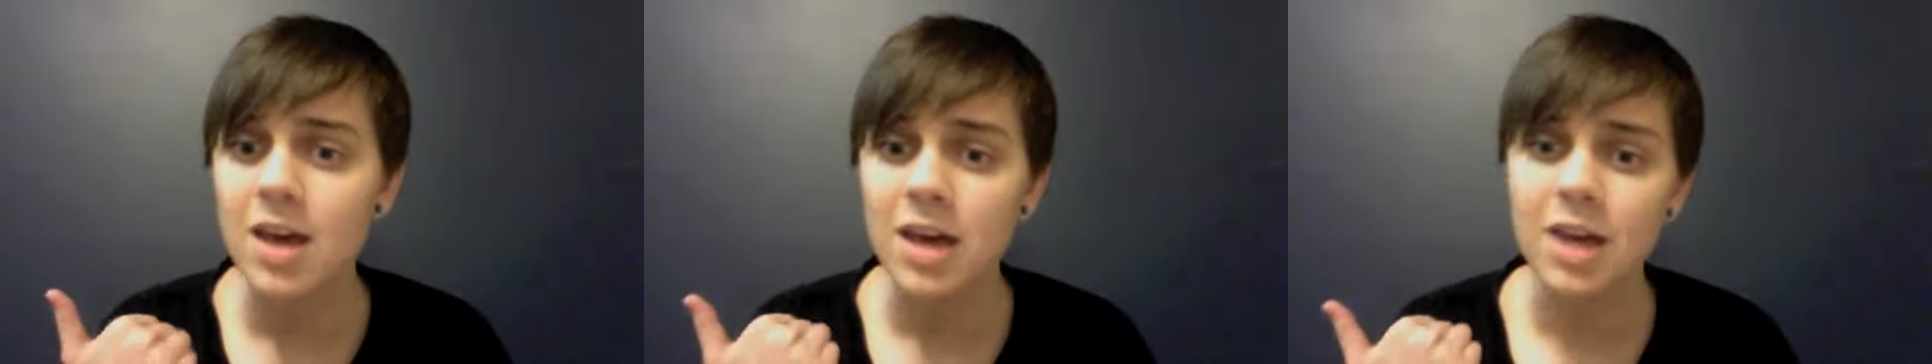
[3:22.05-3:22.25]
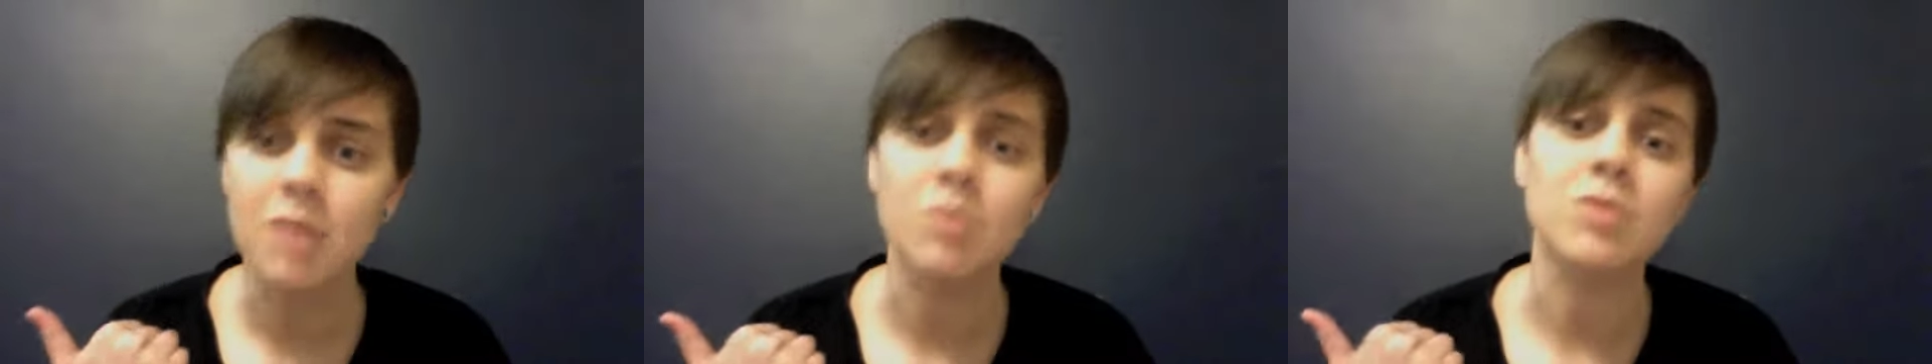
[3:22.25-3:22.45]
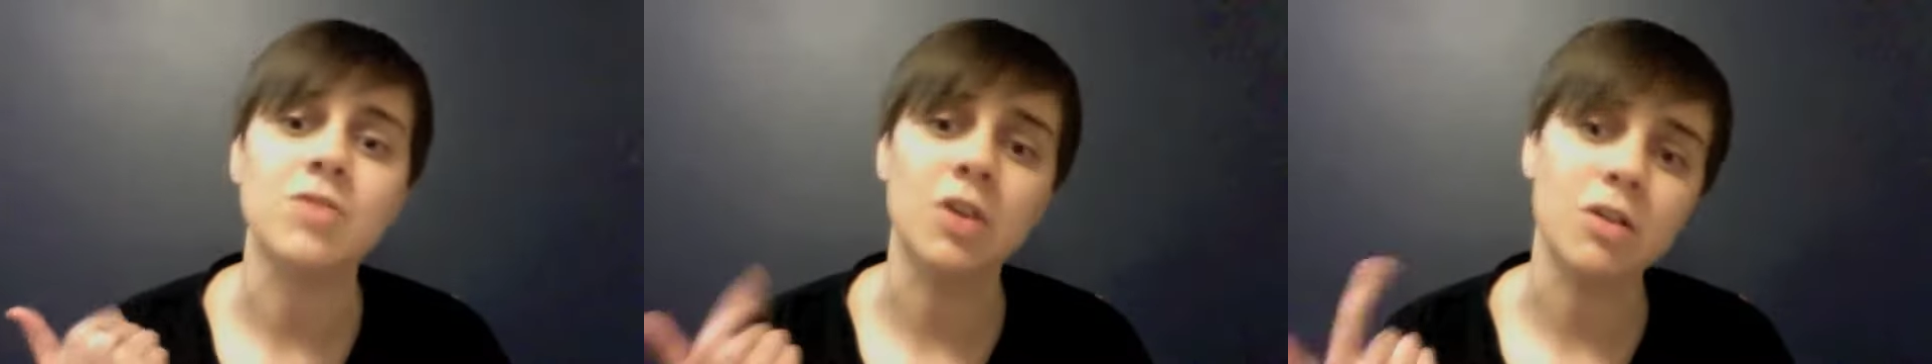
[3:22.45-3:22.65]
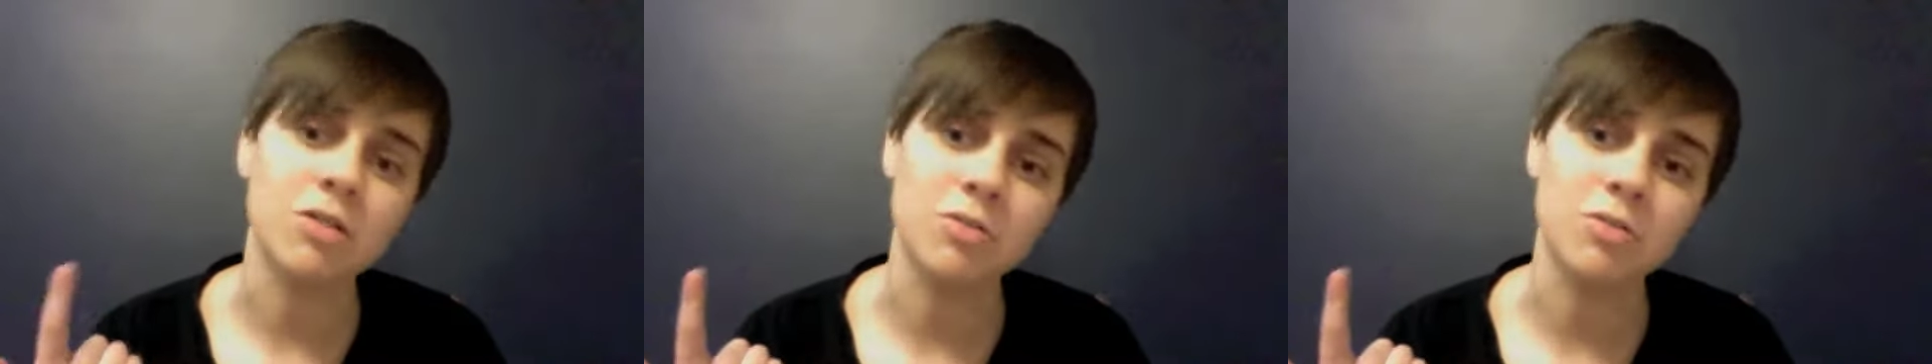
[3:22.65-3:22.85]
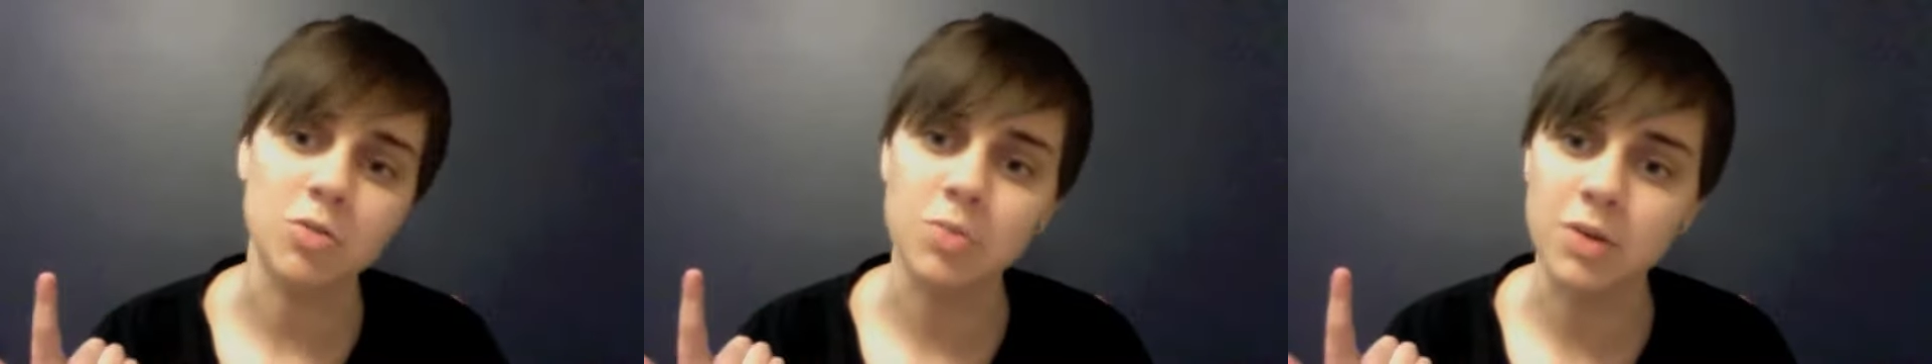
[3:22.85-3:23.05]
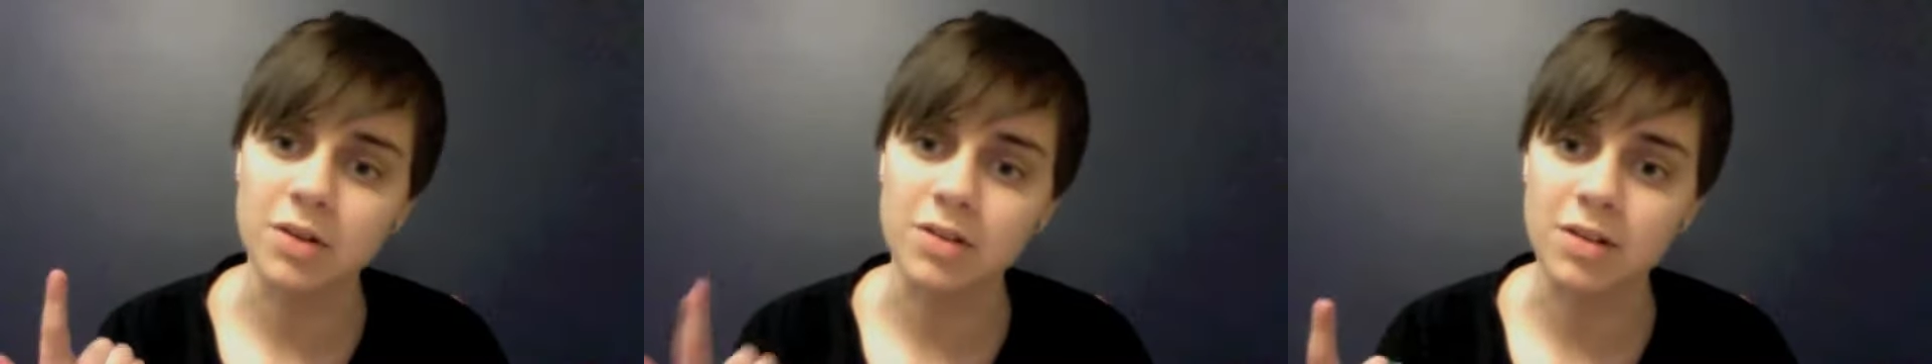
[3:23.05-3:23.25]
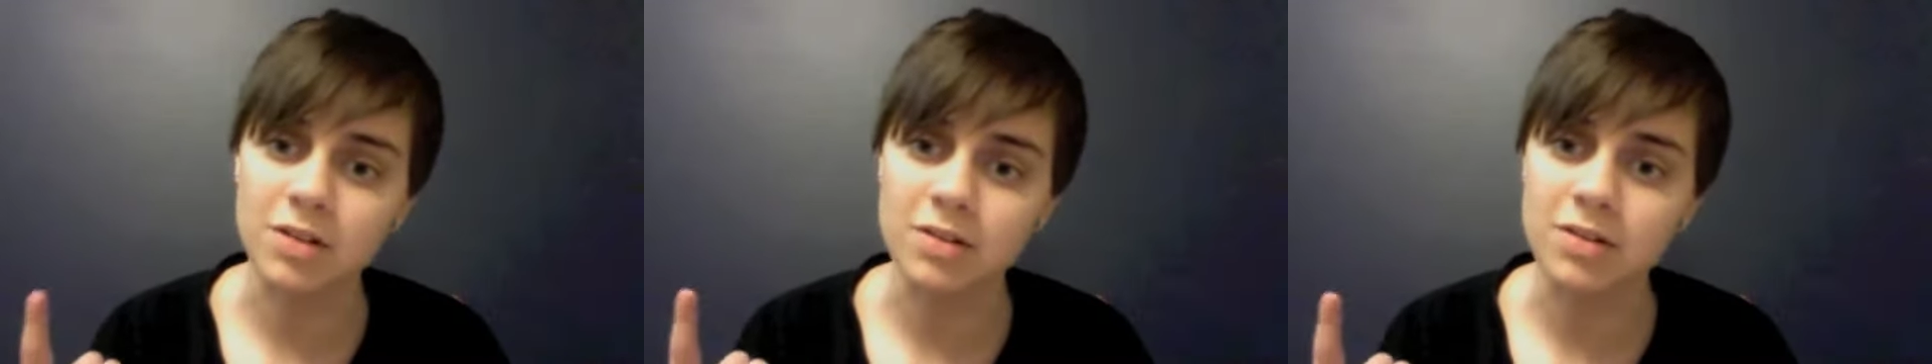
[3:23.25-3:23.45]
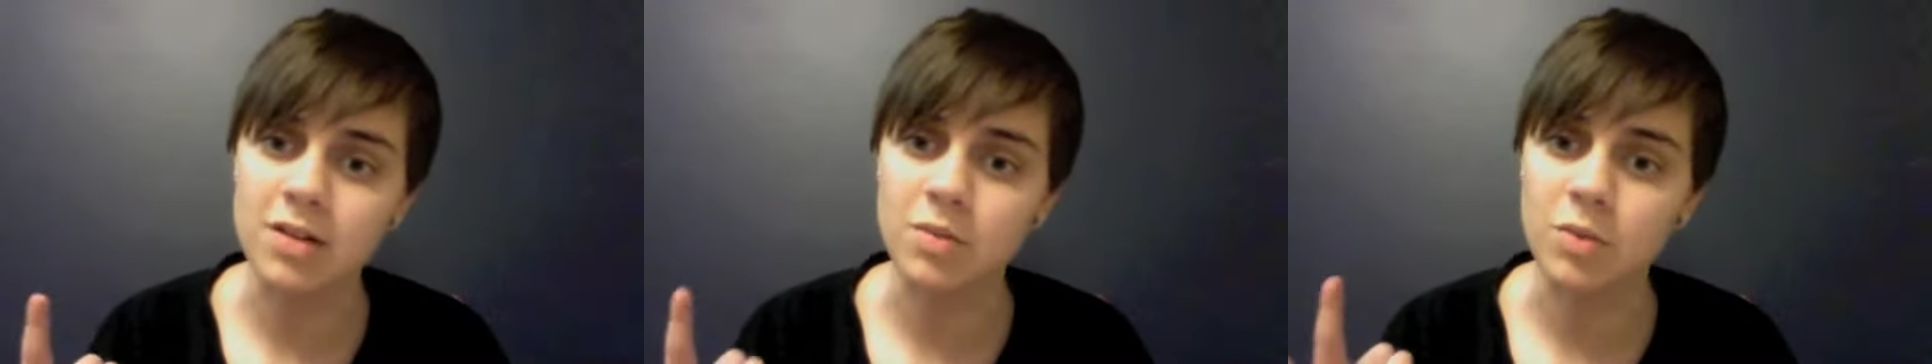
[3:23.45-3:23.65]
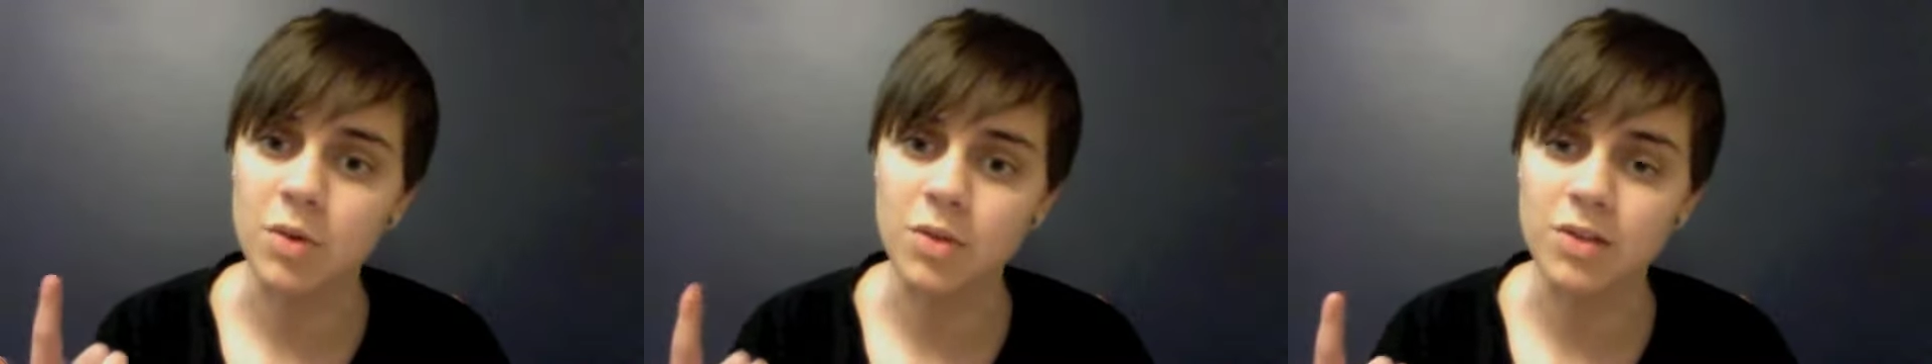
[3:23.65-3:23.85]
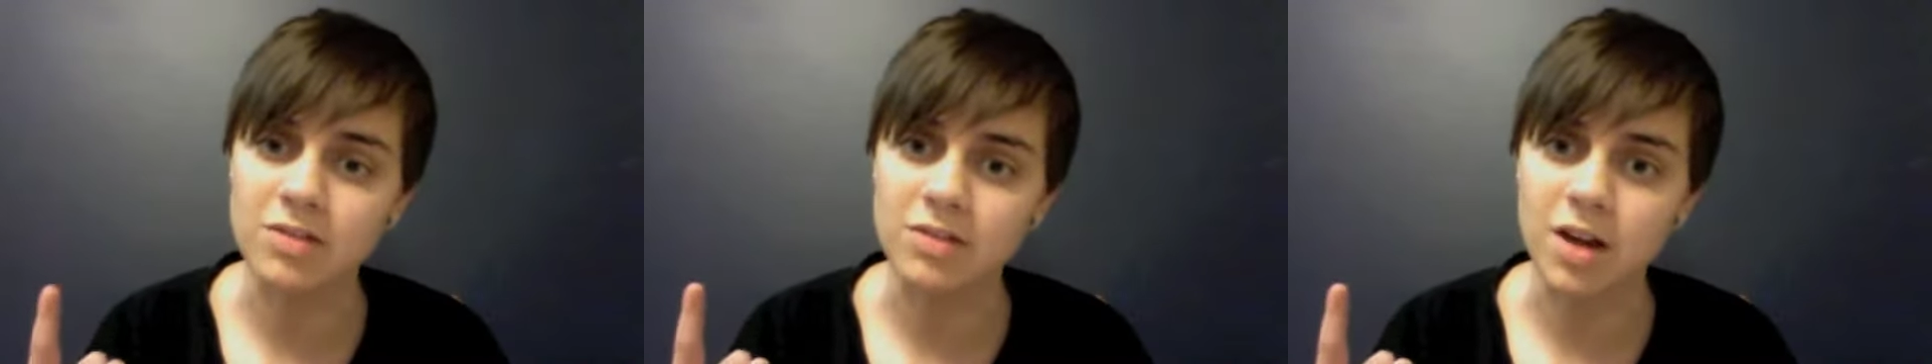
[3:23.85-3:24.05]
It was horrible because I'd seen
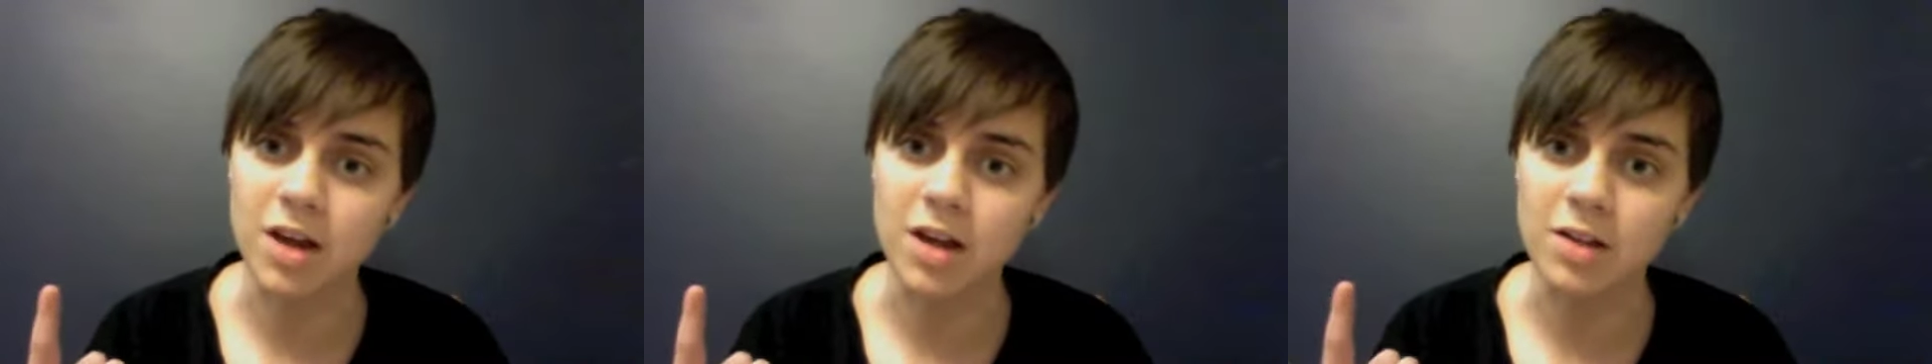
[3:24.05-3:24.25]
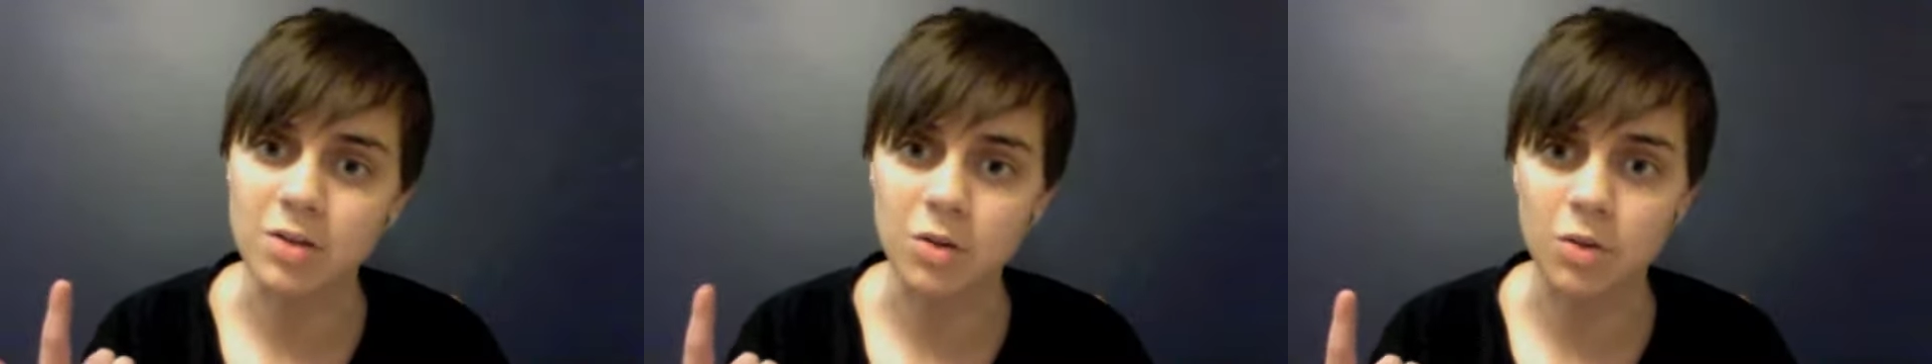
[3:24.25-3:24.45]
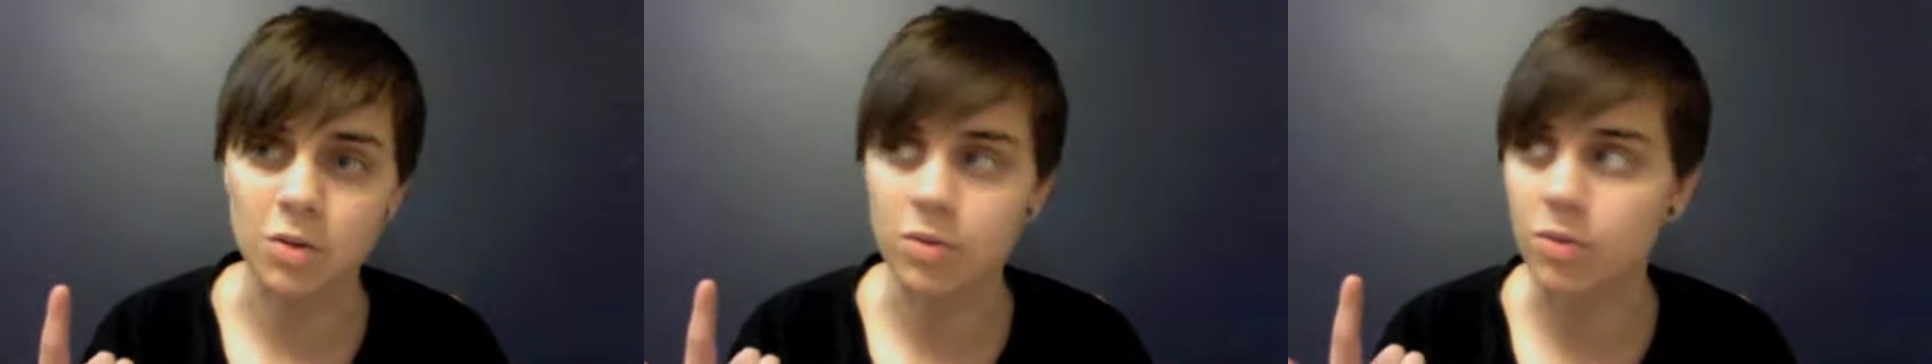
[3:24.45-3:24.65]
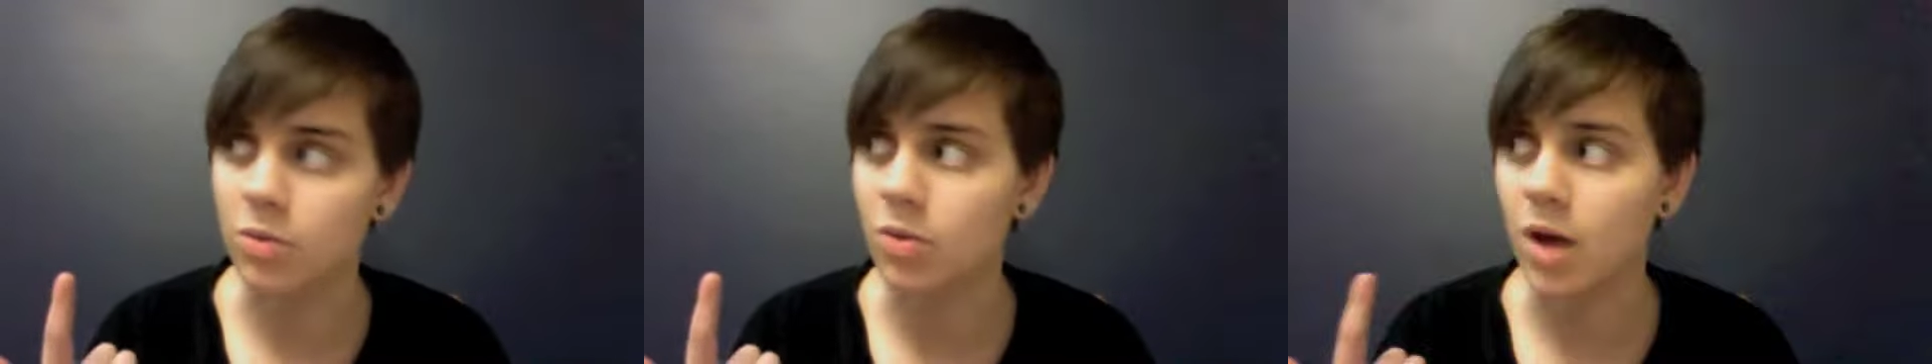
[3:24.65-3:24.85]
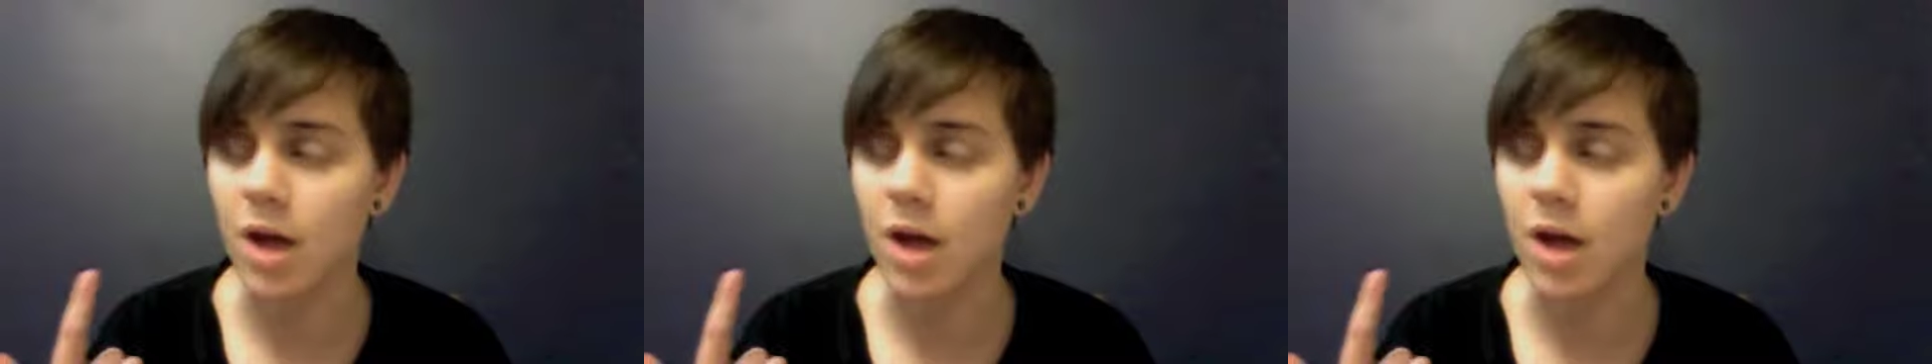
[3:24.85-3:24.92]
what this guy had gone through